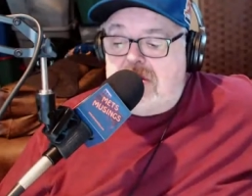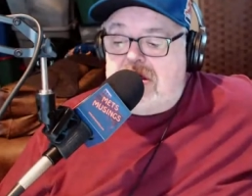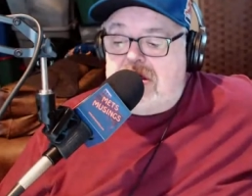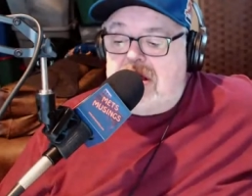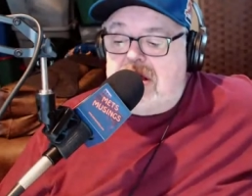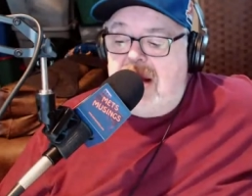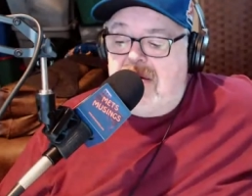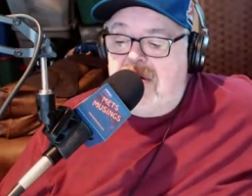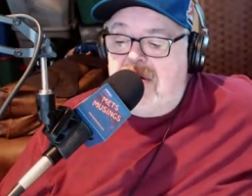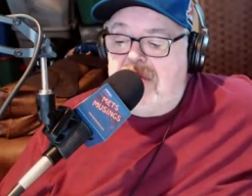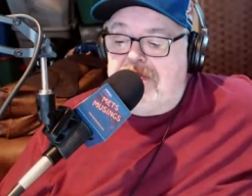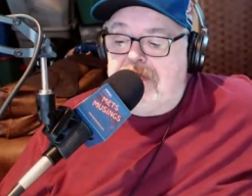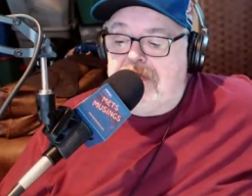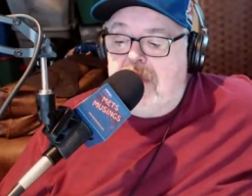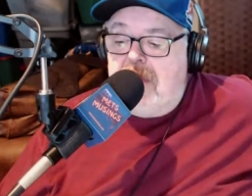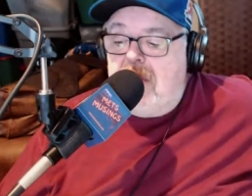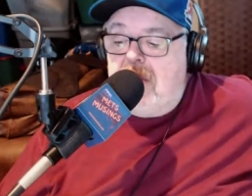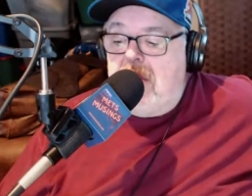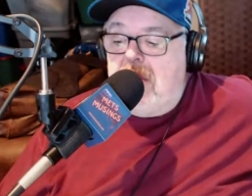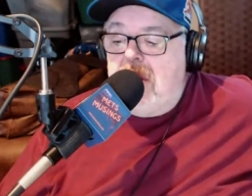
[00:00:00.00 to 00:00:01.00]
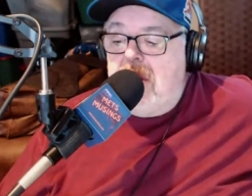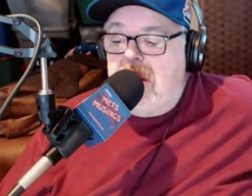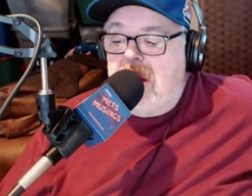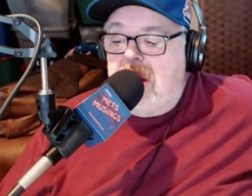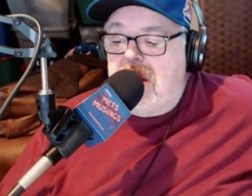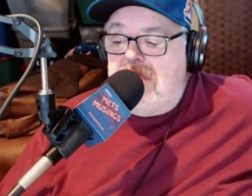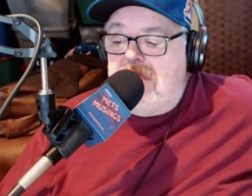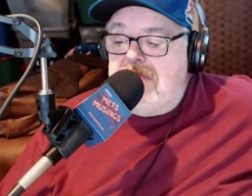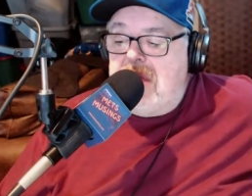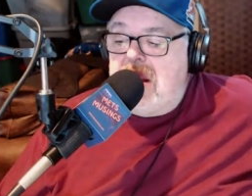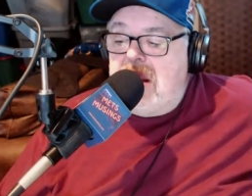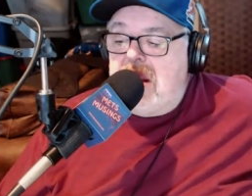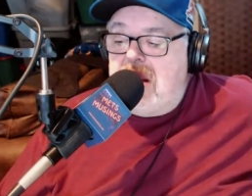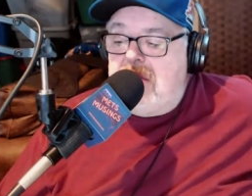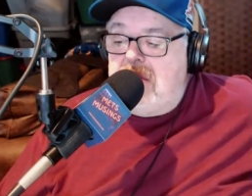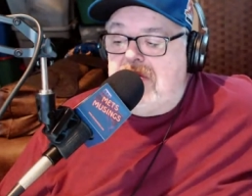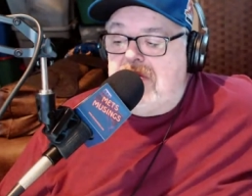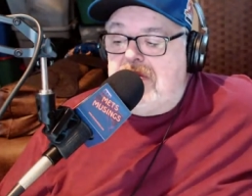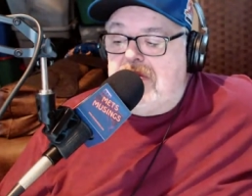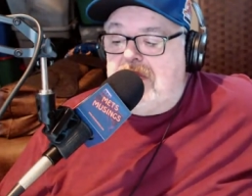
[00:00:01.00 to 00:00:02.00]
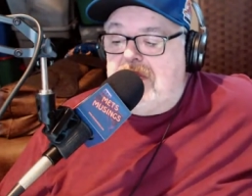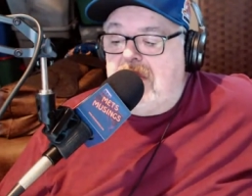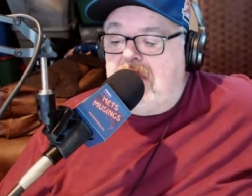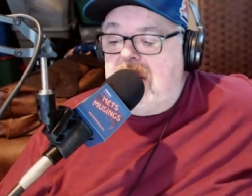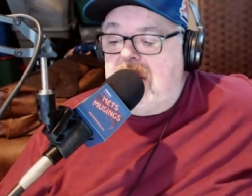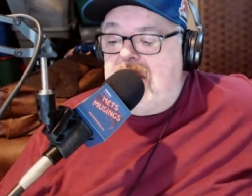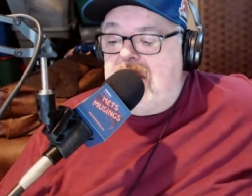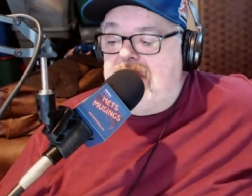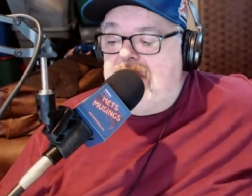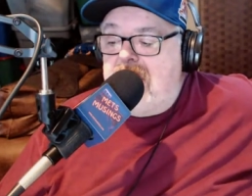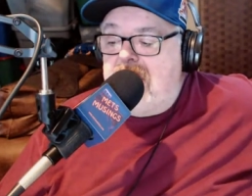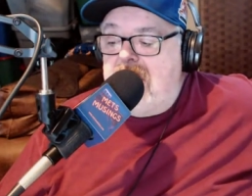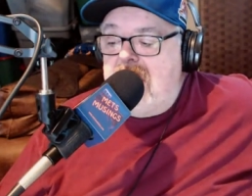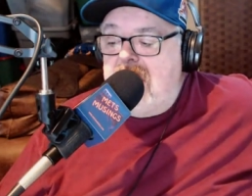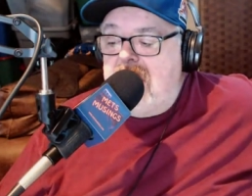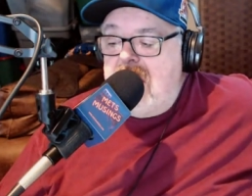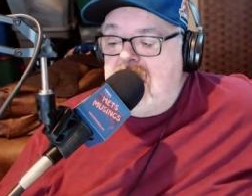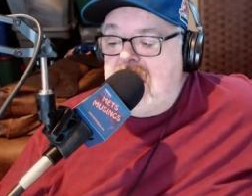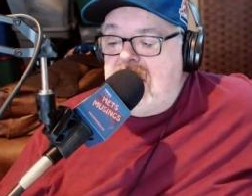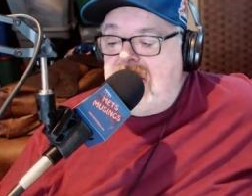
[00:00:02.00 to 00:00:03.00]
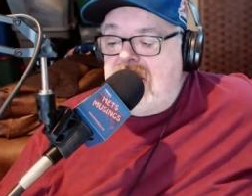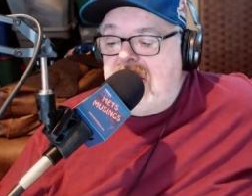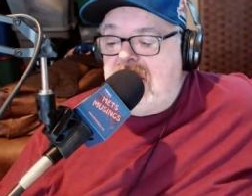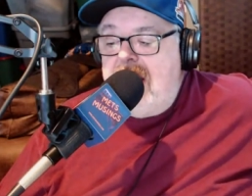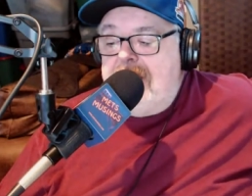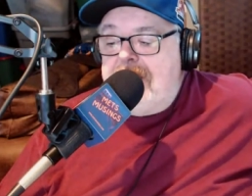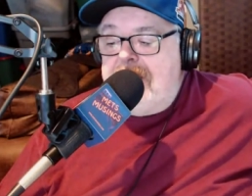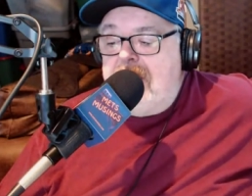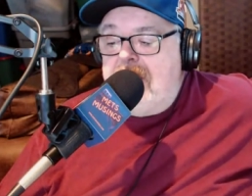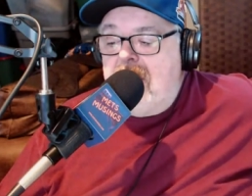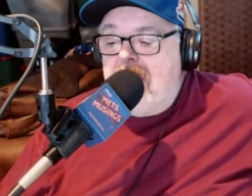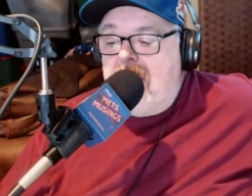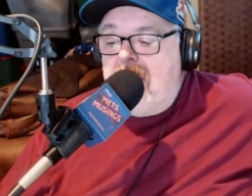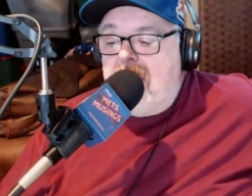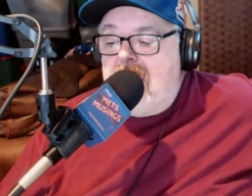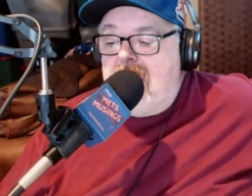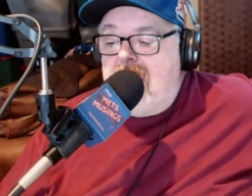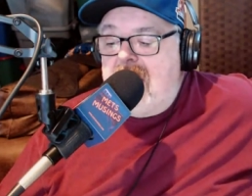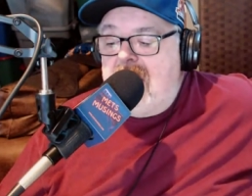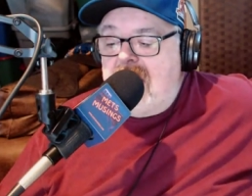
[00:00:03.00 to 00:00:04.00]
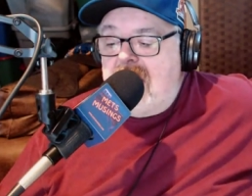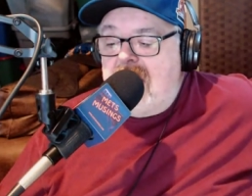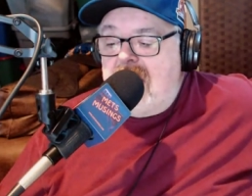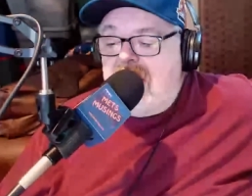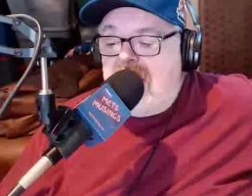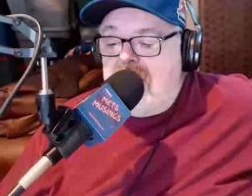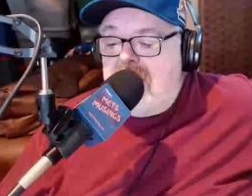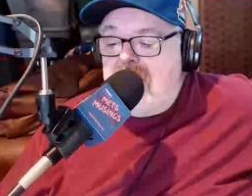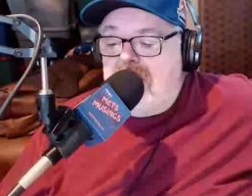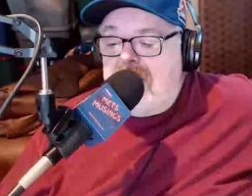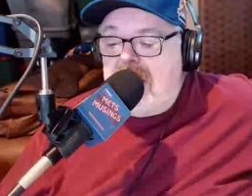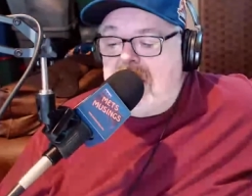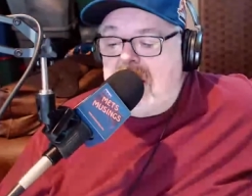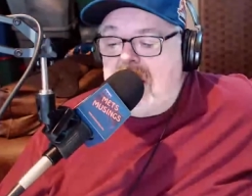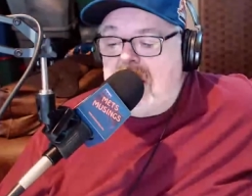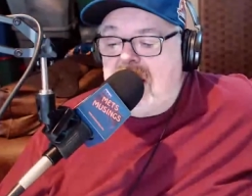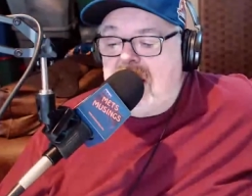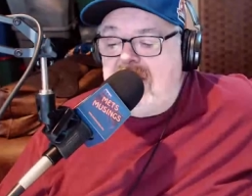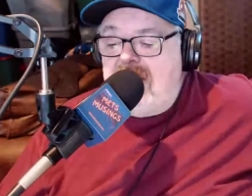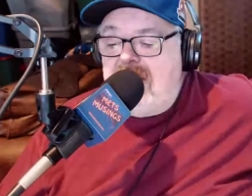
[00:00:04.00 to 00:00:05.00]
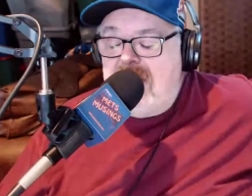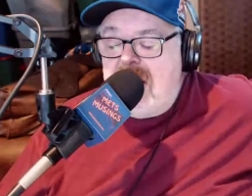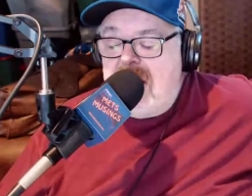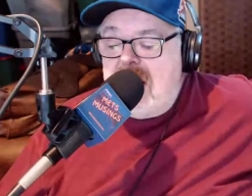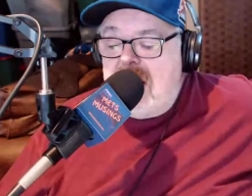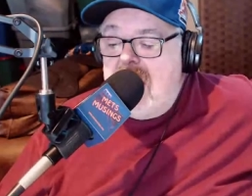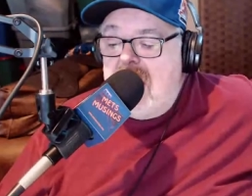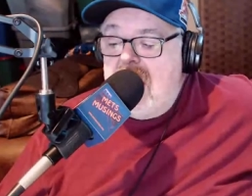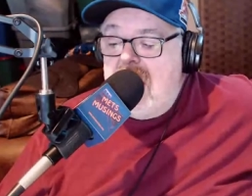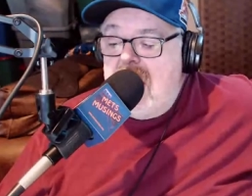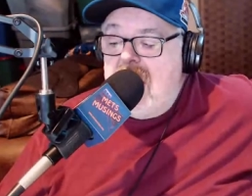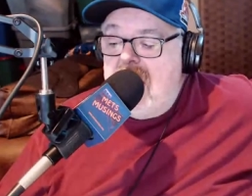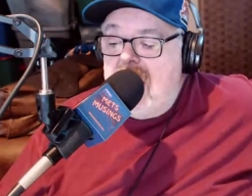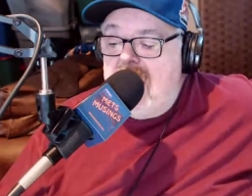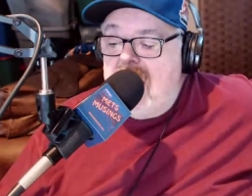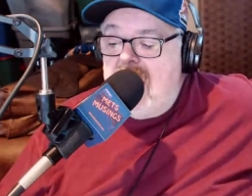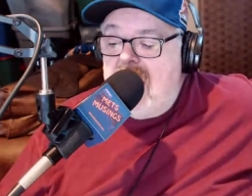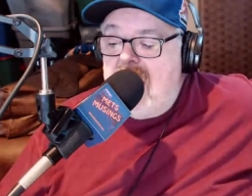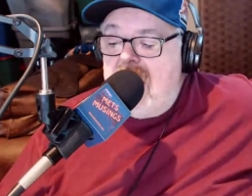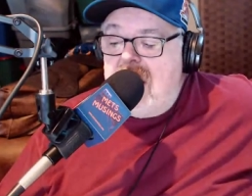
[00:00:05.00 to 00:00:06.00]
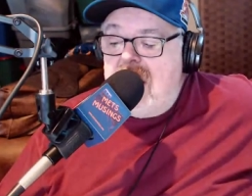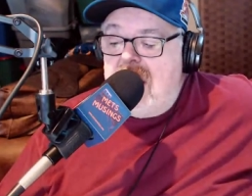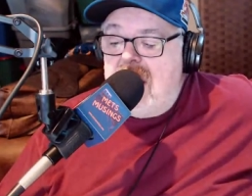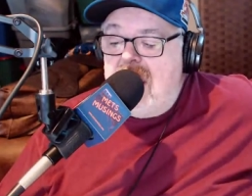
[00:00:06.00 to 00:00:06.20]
Larry Bowa admitted he was surprised when Sandberg announced he would be leaving, and